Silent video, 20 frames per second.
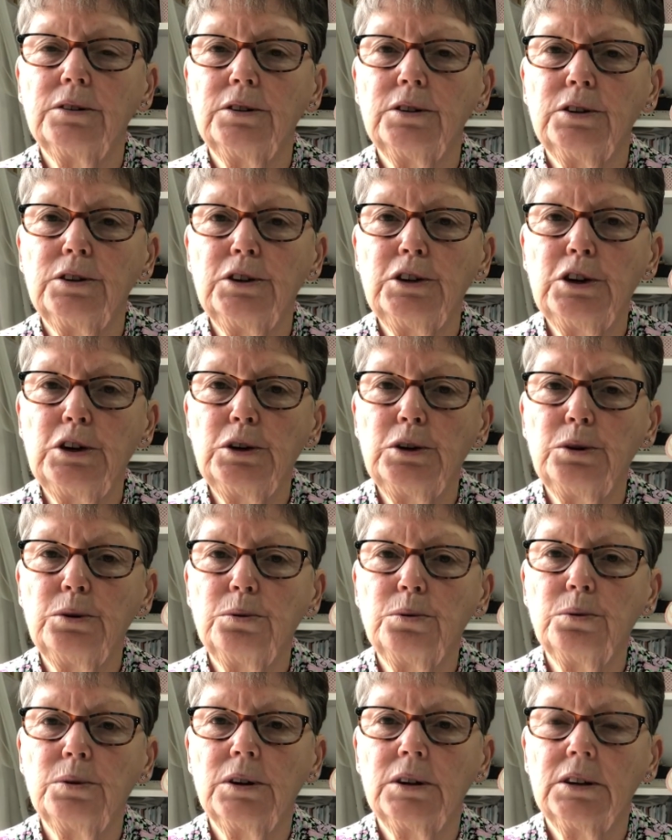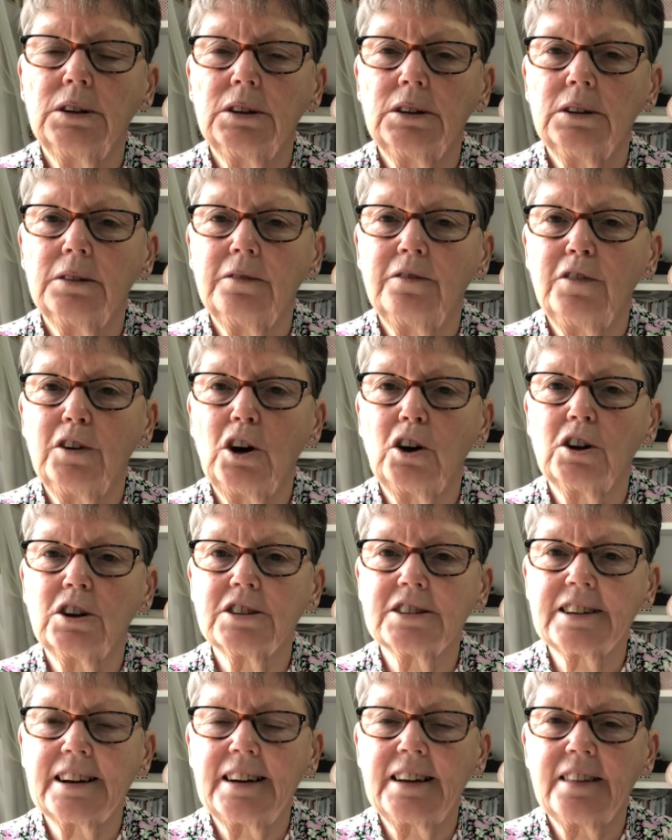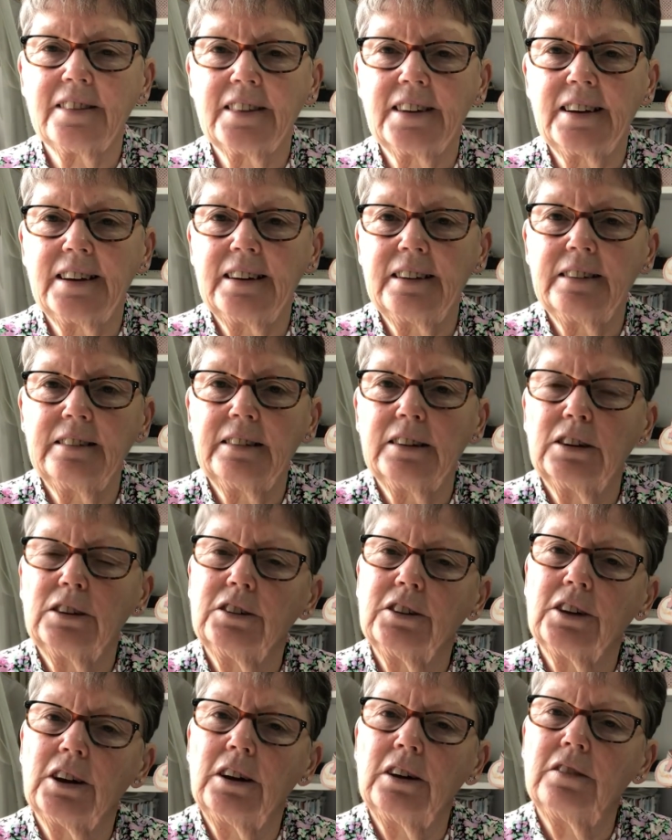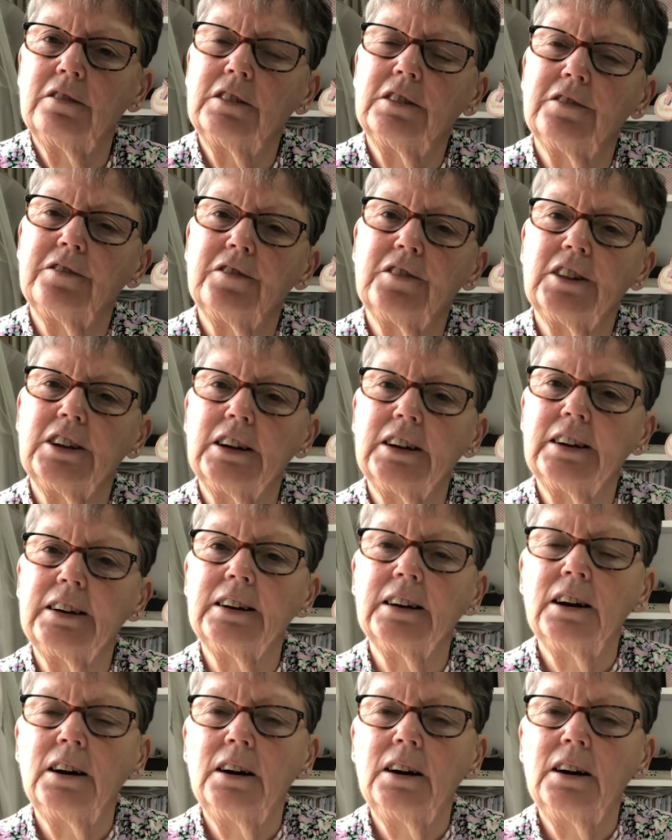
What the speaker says: new vloggers out there of the